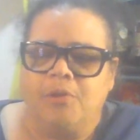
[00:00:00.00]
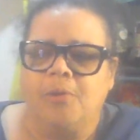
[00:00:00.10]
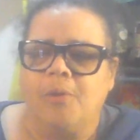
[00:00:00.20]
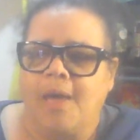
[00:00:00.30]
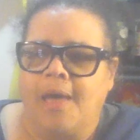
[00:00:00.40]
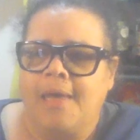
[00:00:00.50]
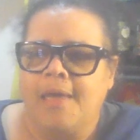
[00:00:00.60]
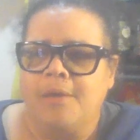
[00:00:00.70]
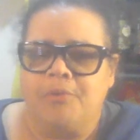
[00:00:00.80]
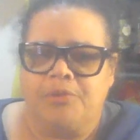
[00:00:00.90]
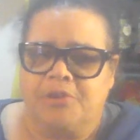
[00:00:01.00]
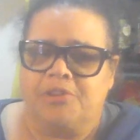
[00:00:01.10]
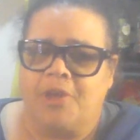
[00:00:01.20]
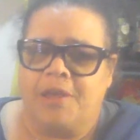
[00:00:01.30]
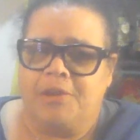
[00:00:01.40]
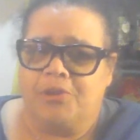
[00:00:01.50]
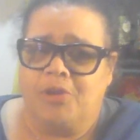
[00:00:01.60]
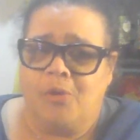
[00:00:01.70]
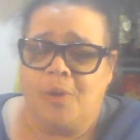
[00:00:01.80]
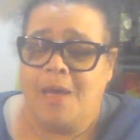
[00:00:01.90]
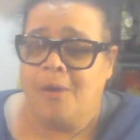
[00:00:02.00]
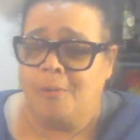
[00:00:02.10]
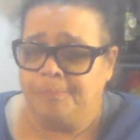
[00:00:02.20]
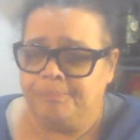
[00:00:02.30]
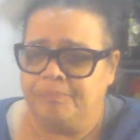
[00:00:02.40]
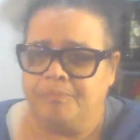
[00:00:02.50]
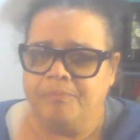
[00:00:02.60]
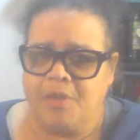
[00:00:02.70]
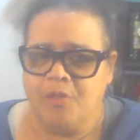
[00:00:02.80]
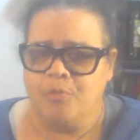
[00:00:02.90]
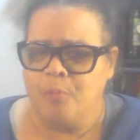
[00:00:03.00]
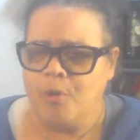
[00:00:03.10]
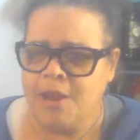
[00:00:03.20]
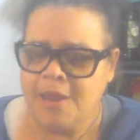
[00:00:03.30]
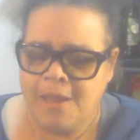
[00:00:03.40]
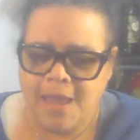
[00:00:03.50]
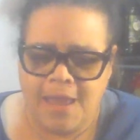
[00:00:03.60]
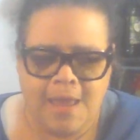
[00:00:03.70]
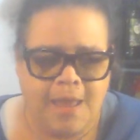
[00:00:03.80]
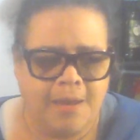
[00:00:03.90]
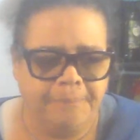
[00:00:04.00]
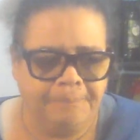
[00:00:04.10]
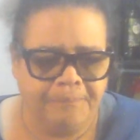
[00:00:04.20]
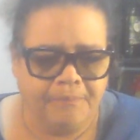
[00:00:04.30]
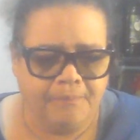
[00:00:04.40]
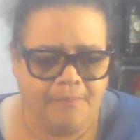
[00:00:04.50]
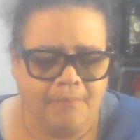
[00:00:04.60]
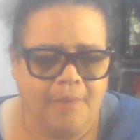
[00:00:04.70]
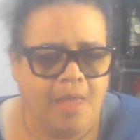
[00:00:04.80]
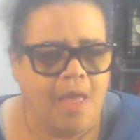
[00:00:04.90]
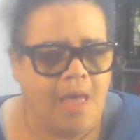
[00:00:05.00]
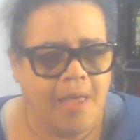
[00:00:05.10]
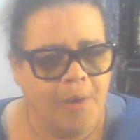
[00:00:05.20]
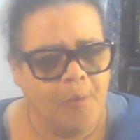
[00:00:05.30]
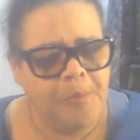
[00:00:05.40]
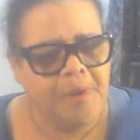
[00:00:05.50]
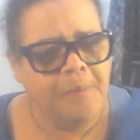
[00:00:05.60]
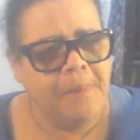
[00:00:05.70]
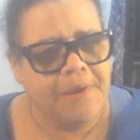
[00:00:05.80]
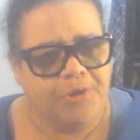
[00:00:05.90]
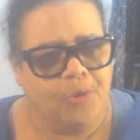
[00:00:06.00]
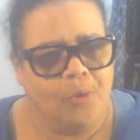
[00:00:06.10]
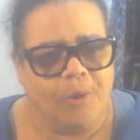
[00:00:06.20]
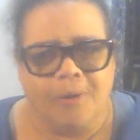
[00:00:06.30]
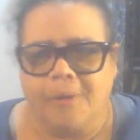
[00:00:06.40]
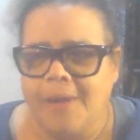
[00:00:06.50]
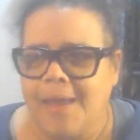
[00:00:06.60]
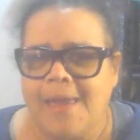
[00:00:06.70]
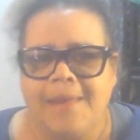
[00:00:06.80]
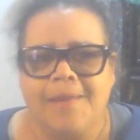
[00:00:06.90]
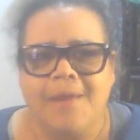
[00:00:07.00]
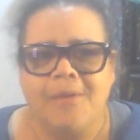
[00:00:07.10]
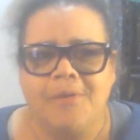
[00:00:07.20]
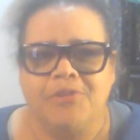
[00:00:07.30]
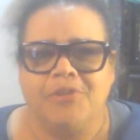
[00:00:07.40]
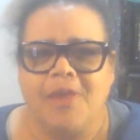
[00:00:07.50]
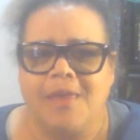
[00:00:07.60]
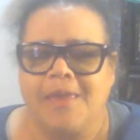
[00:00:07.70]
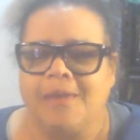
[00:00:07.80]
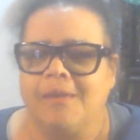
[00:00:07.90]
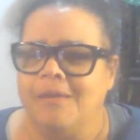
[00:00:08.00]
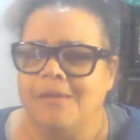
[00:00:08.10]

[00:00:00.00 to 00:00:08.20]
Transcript: so I was excited to go out the other morning and. I opened up my door and there is like